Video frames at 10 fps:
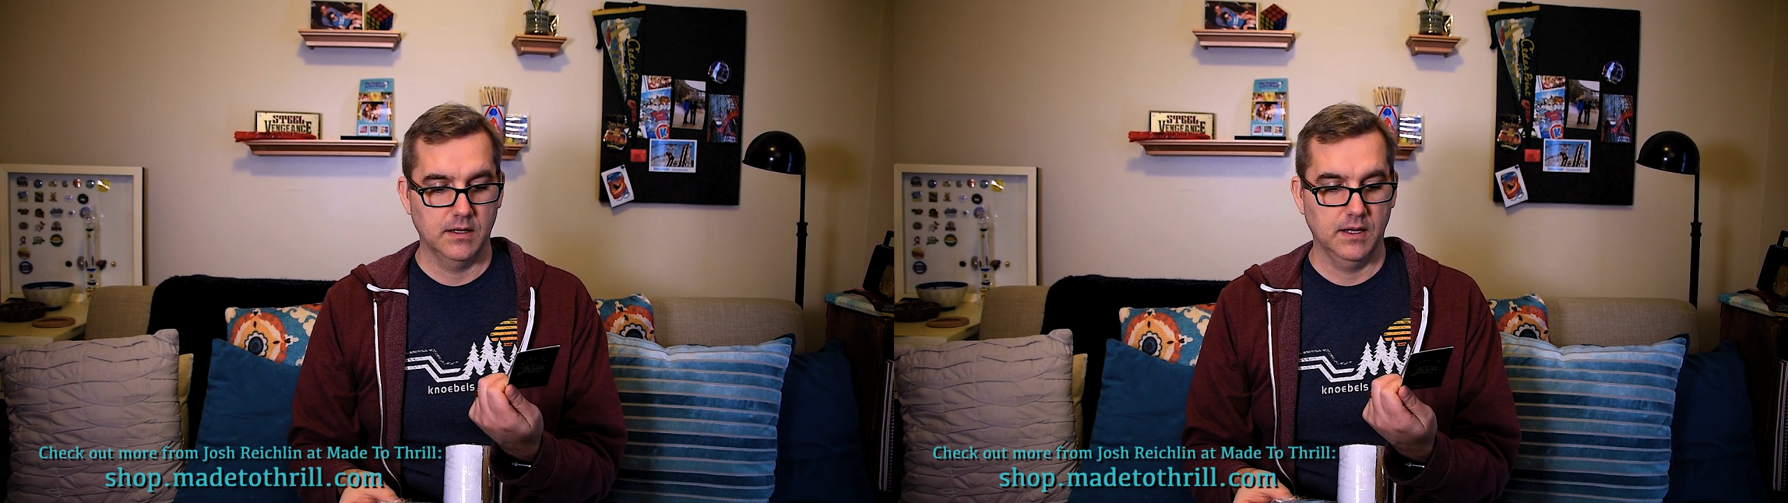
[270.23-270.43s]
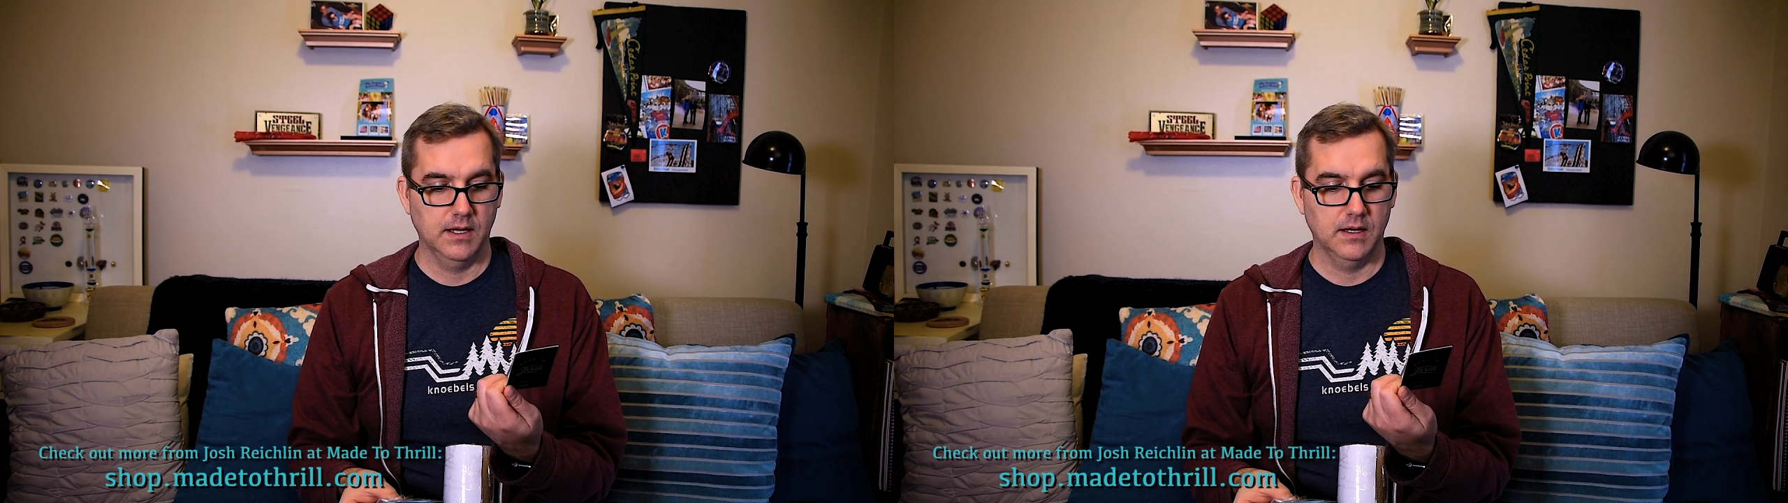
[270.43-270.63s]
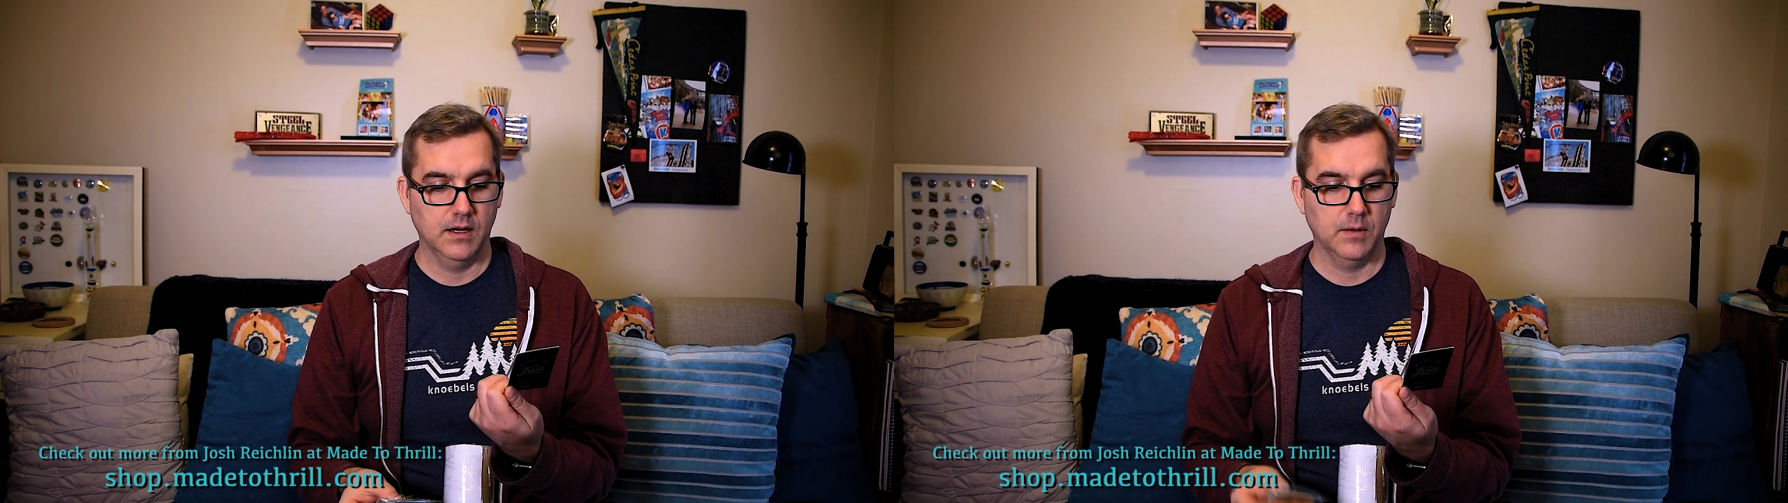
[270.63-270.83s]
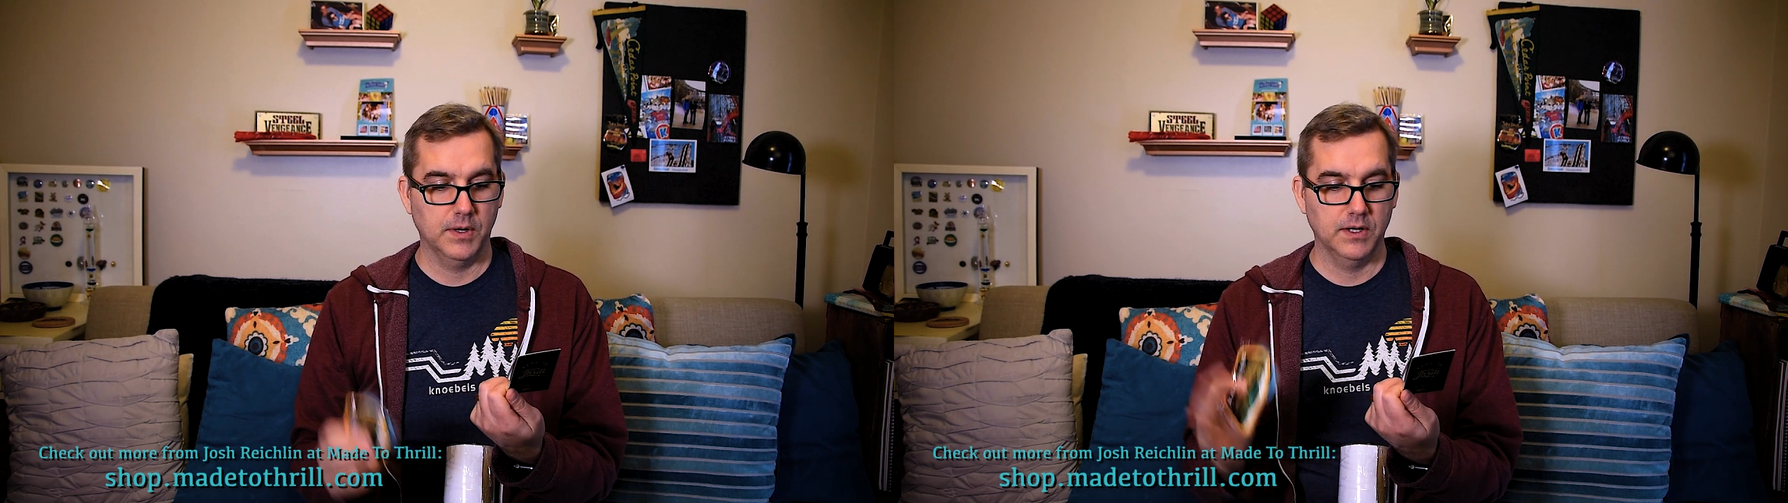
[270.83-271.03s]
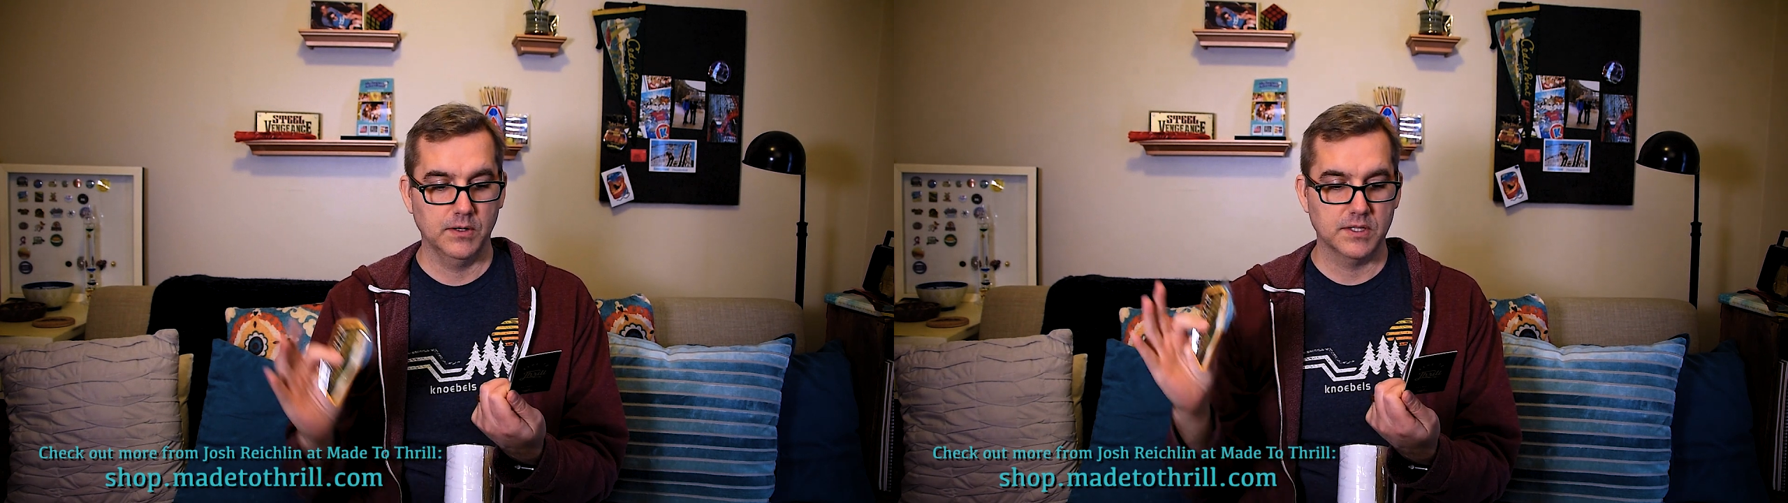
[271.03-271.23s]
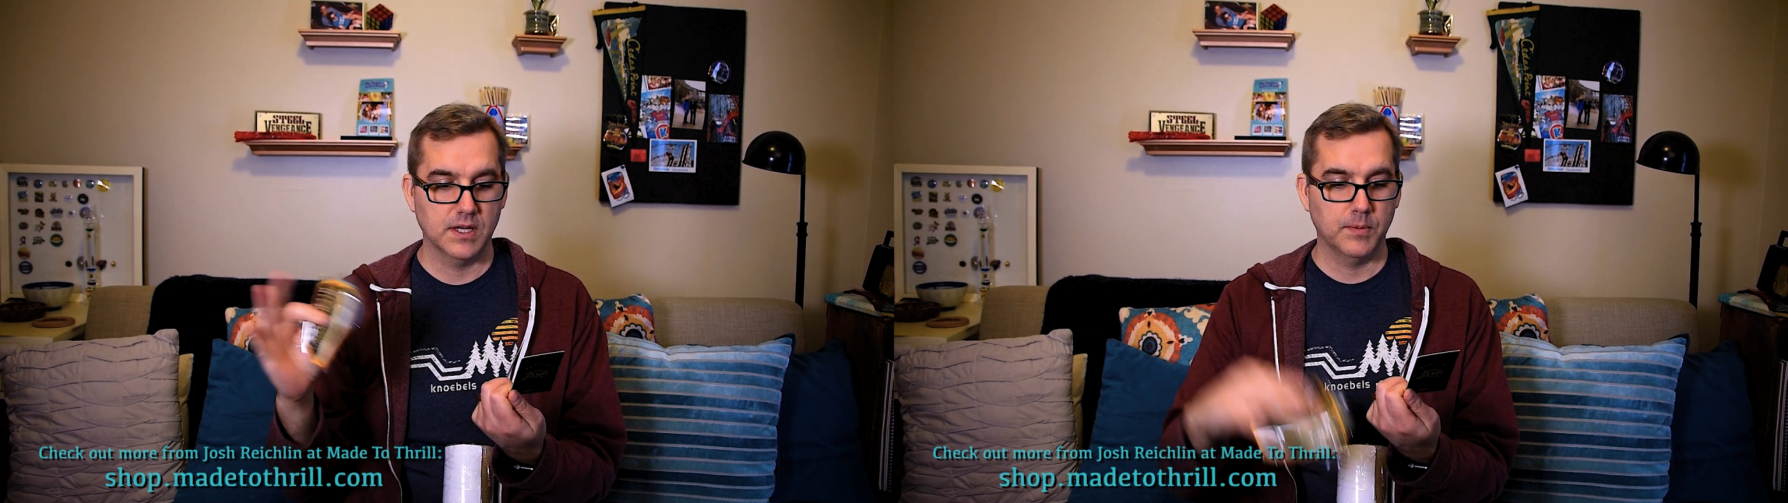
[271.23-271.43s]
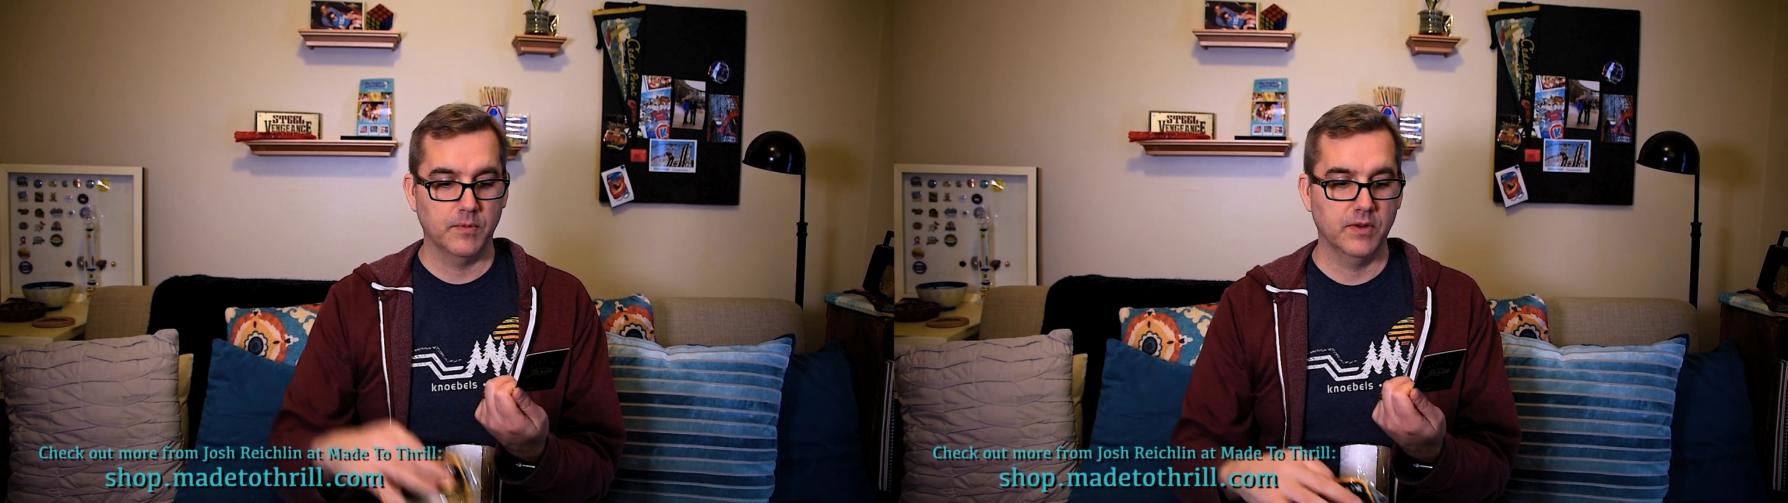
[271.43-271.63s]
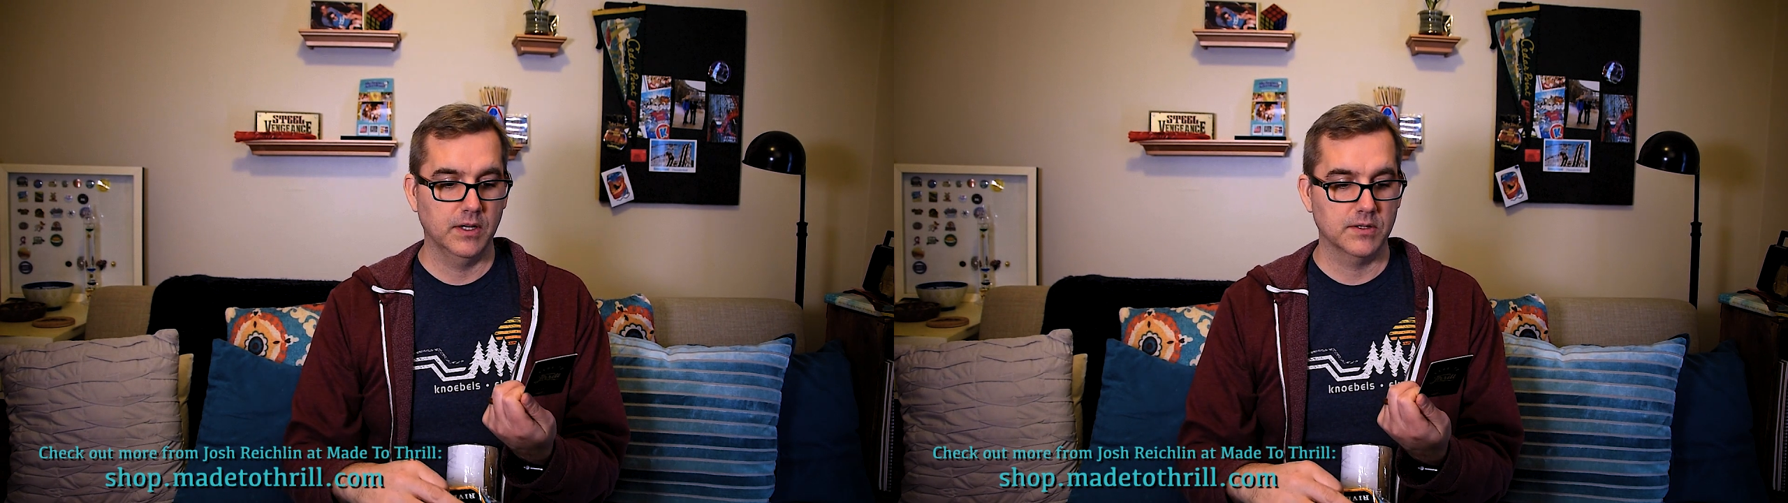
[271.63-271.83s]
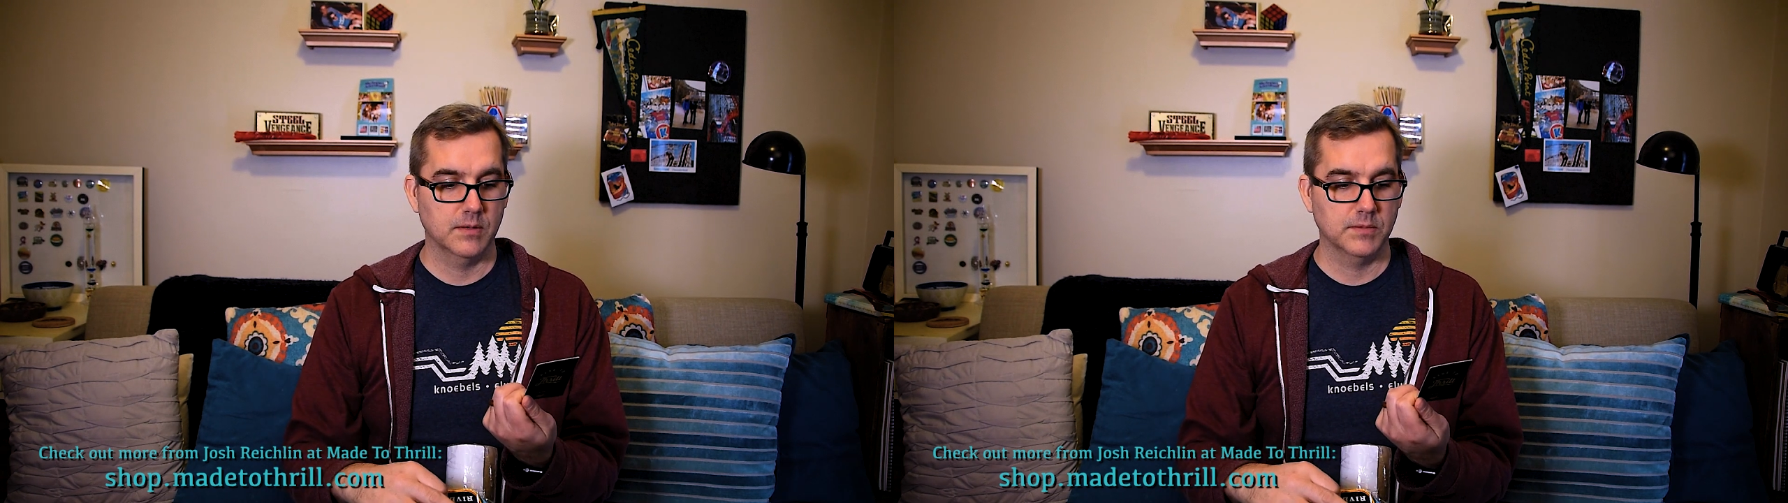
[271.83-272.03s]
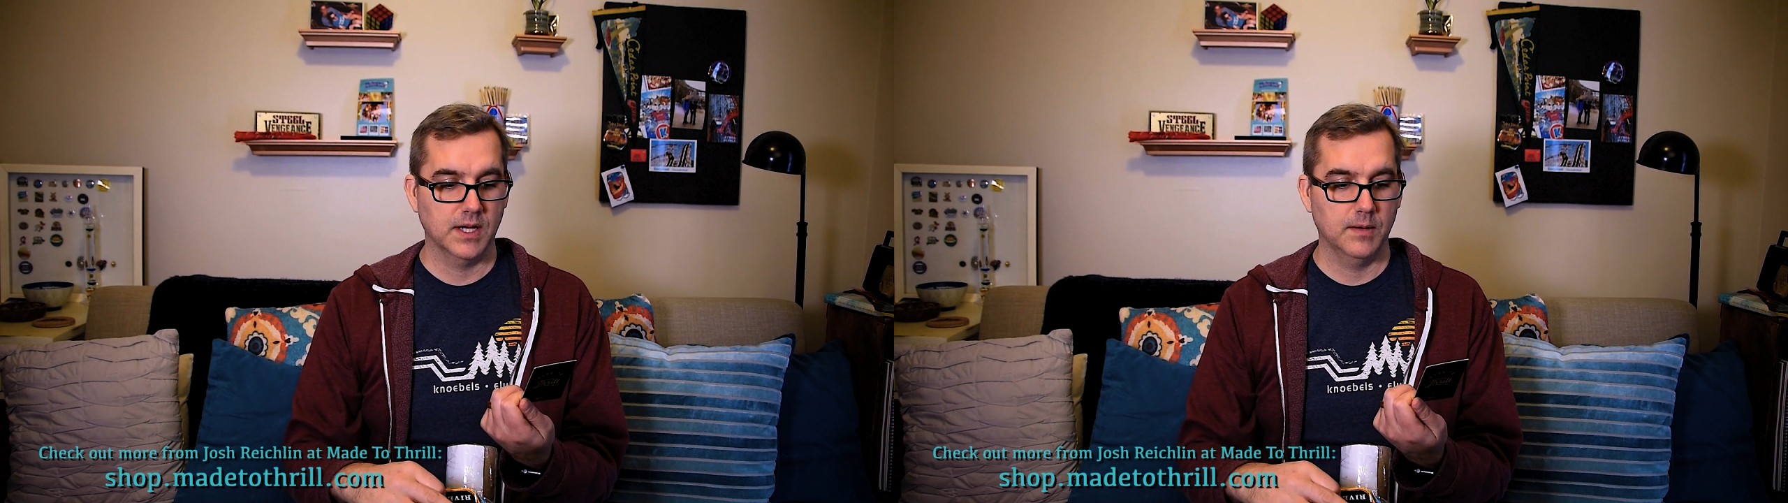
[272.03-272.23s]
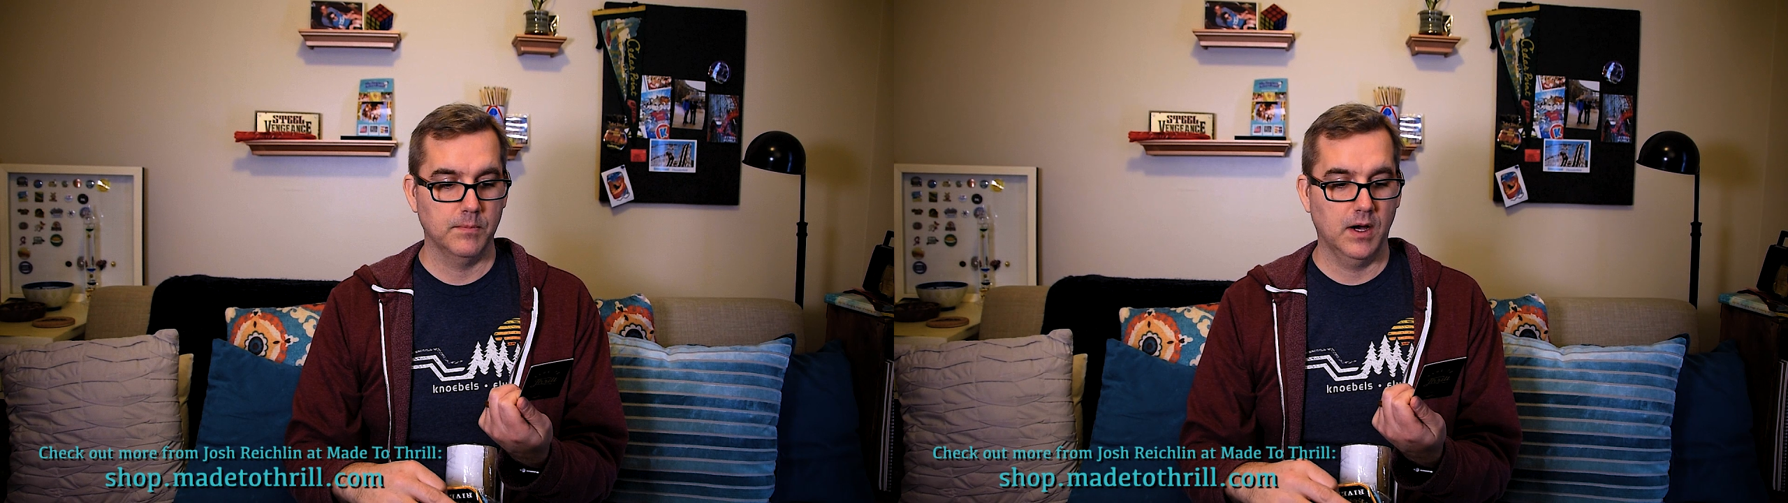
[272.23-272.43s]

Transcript: and I'll probably do a separate video sometime